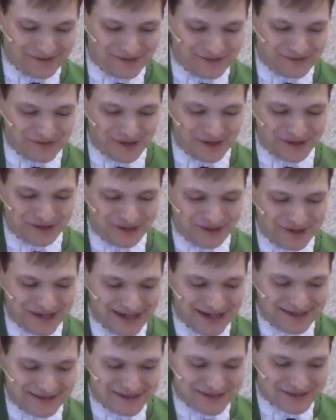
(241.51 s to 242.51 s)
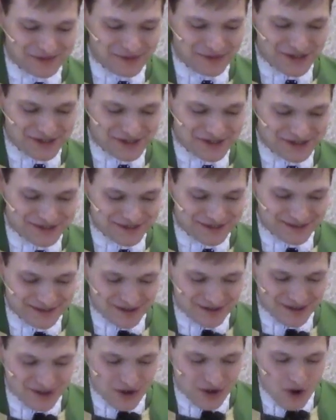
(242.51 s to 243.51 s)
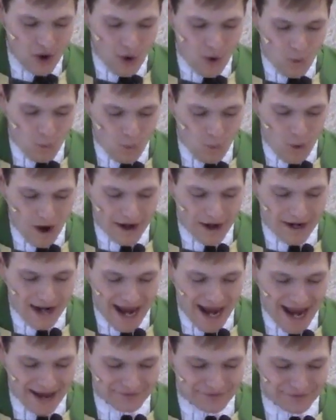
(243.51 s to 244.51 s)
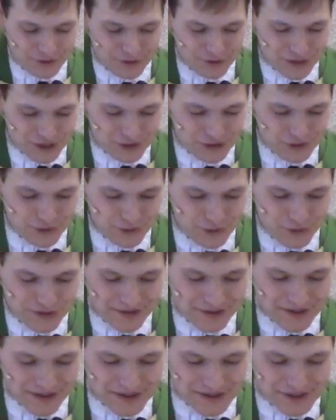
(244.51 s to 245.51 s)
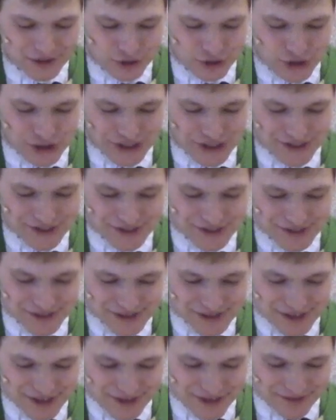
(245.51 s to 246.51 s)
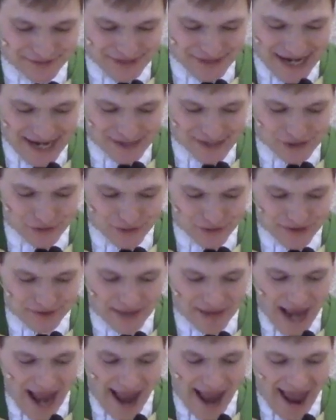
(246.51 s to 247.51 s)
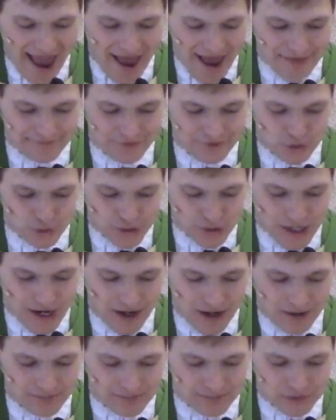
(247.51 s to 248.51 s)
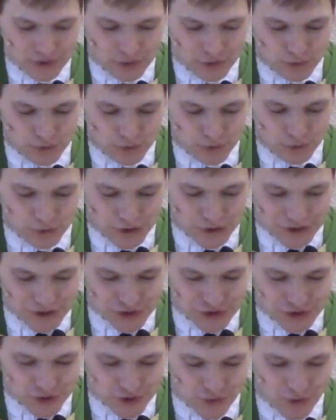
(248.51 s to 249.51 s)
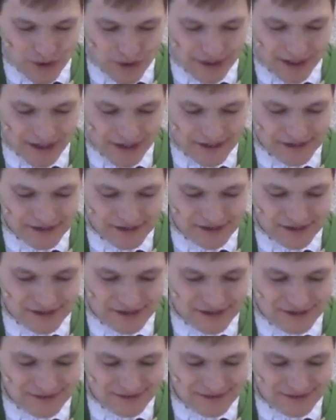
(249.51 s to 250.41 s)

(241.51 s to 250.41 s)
I want to look at this question. What have you to do with us, Jesus of Nazareth? Have you come to destroy us?